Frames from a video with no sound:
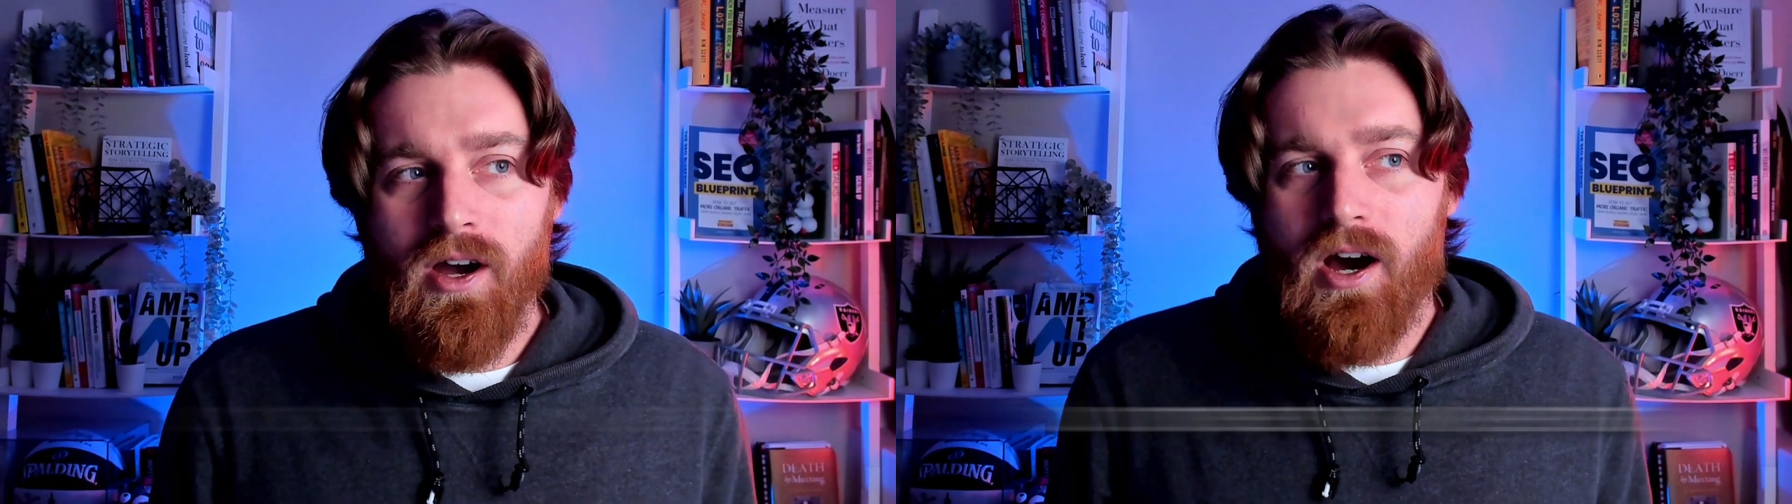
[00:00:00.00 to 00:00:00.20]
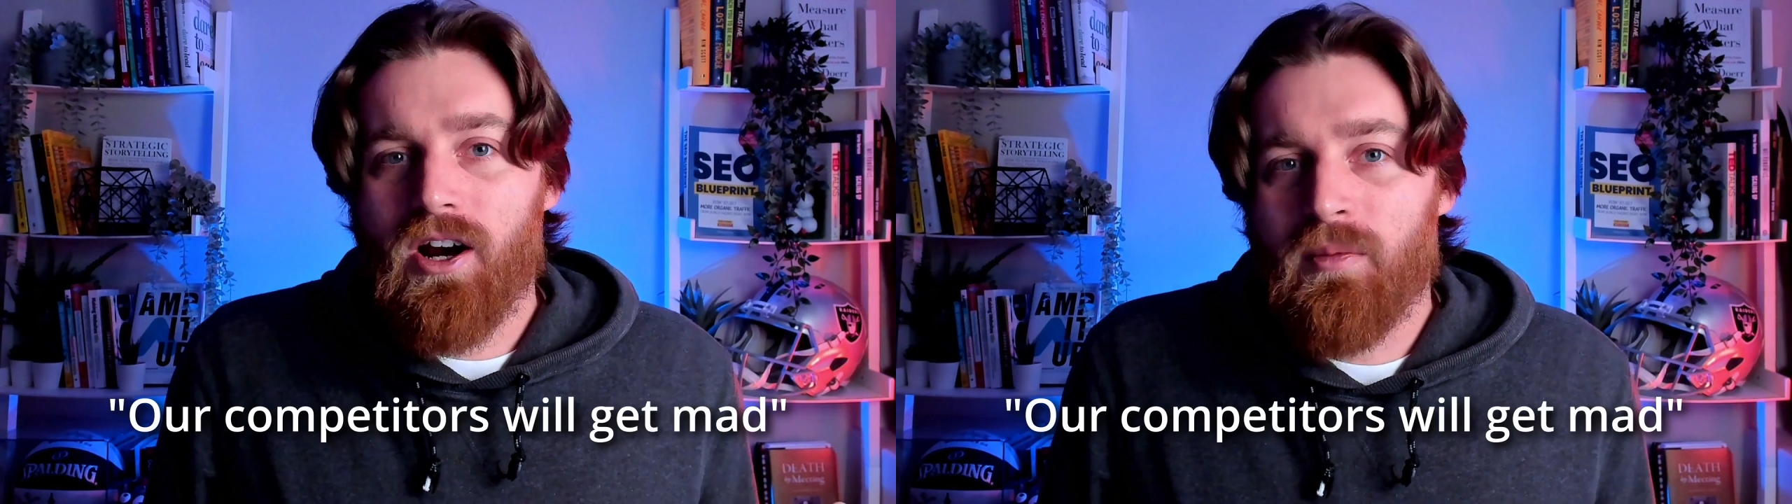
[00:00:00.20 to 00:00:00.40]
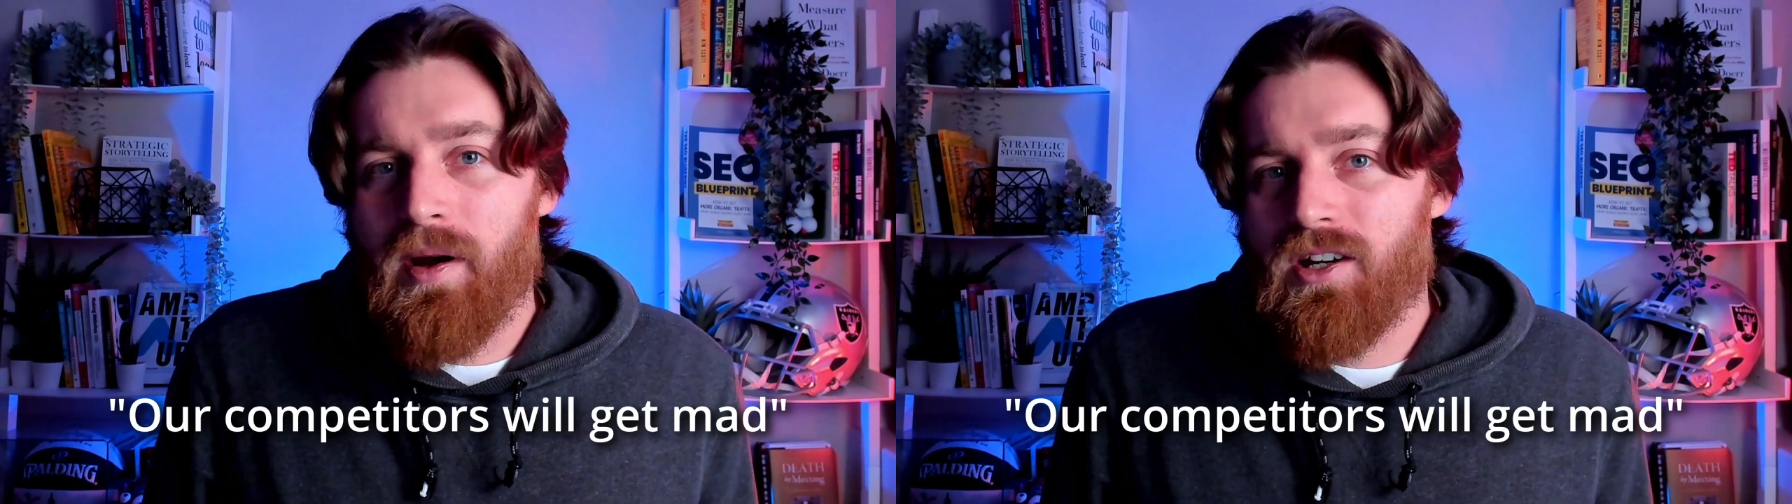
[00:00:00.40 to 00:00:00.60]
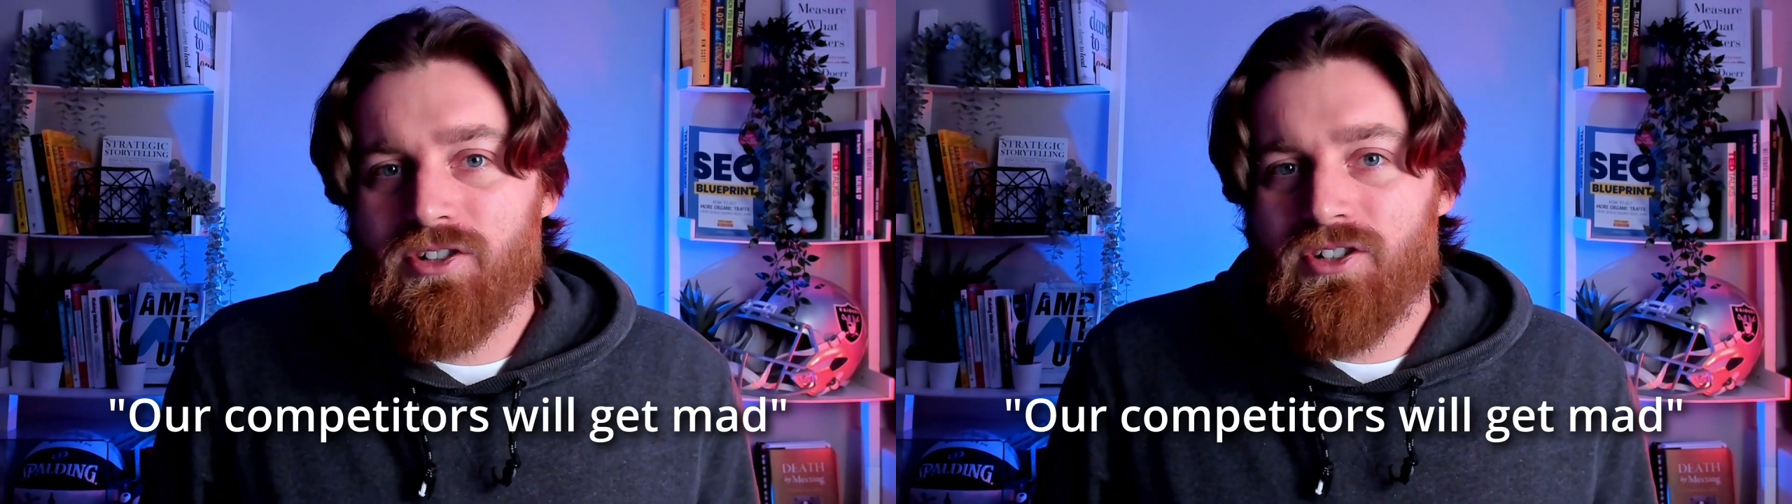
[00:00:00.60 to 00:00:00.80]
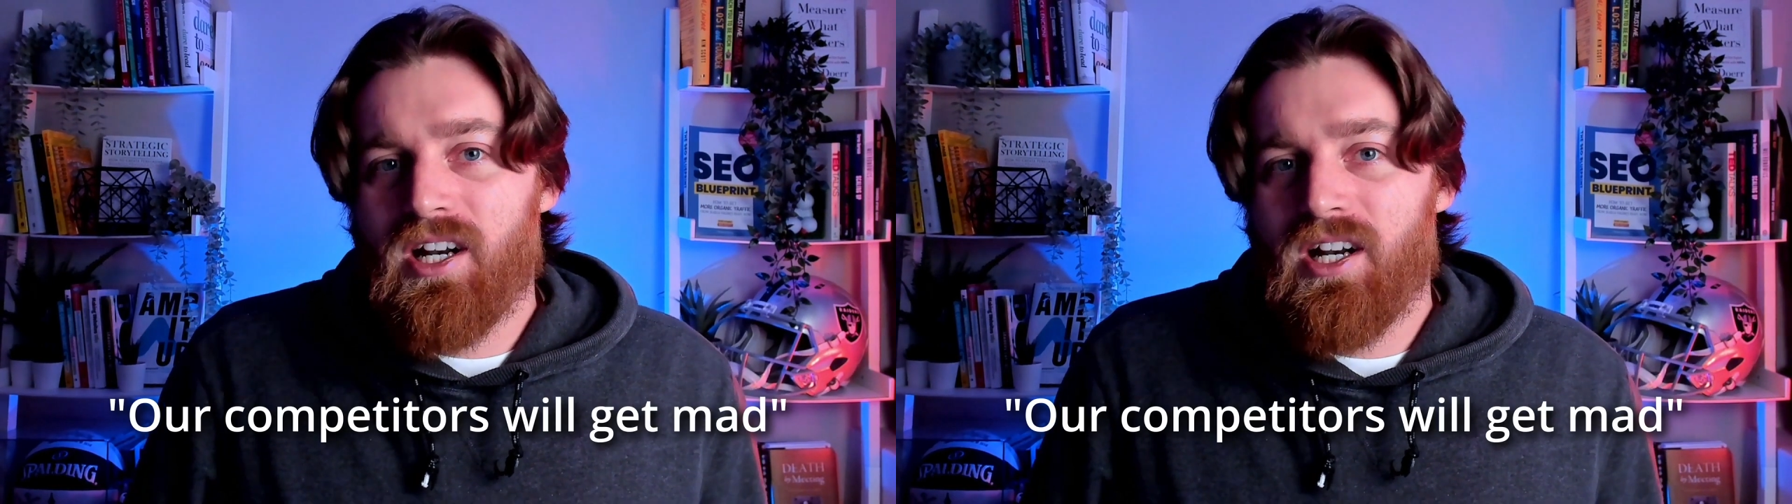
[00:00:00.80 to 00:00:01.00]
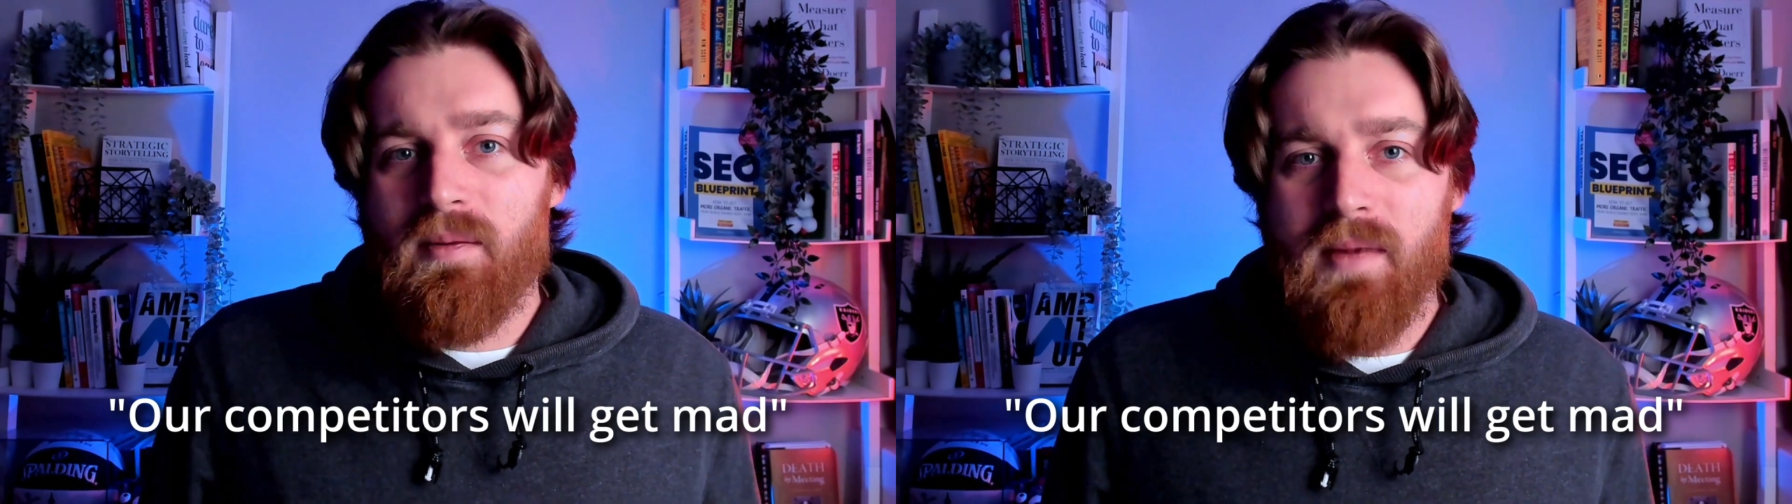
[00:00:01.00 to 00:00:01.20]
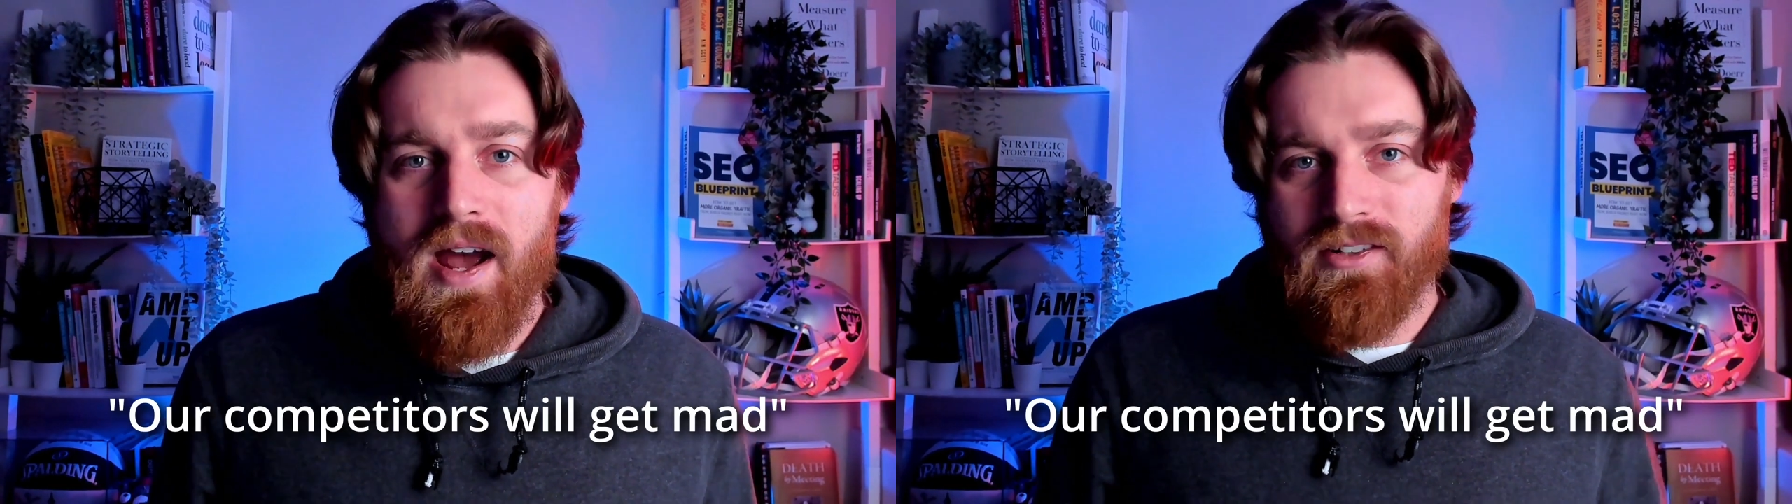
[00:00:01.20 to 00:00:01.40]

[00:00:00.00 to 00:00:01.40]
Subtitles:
Our competitors are going to get mad.